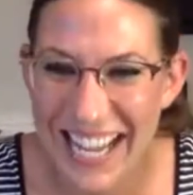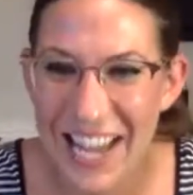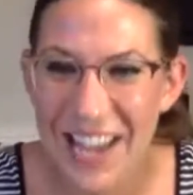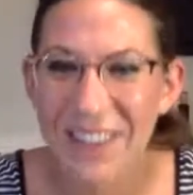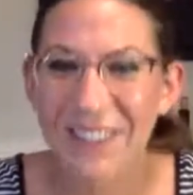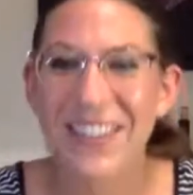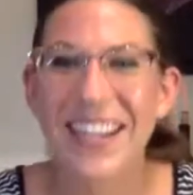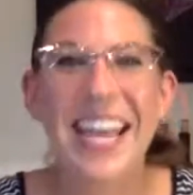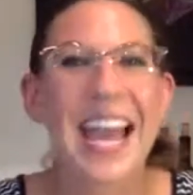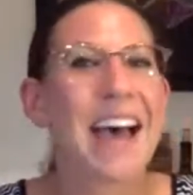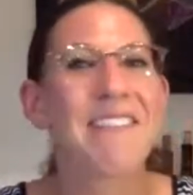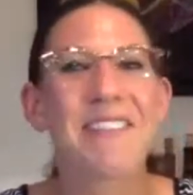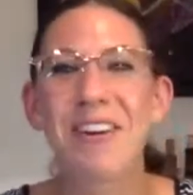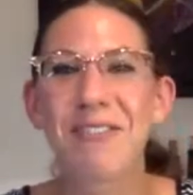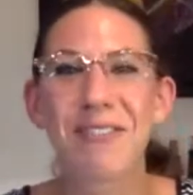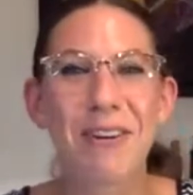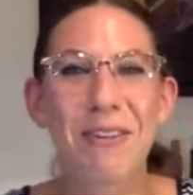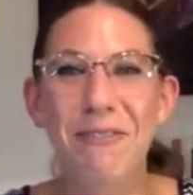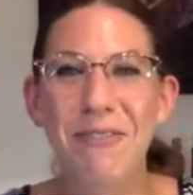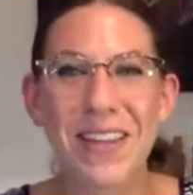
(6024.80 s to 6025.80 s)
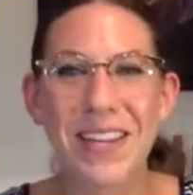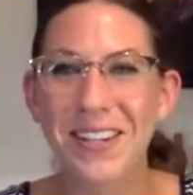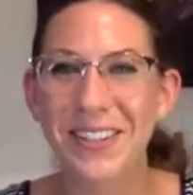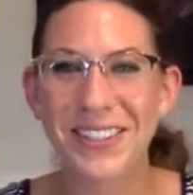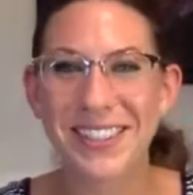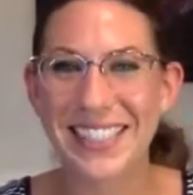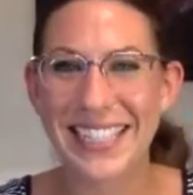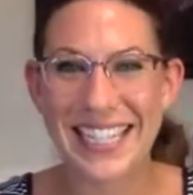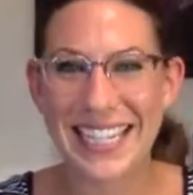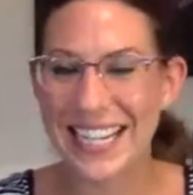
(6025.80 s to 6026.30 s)
We haven't
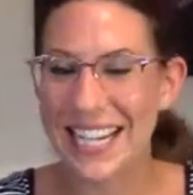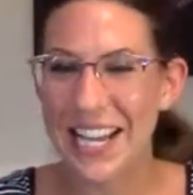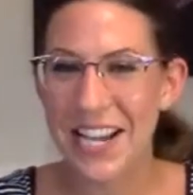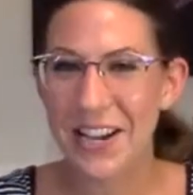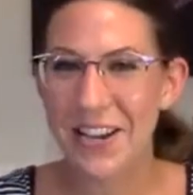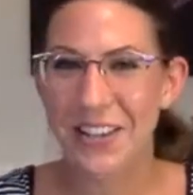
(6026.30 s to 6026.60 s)
revealed the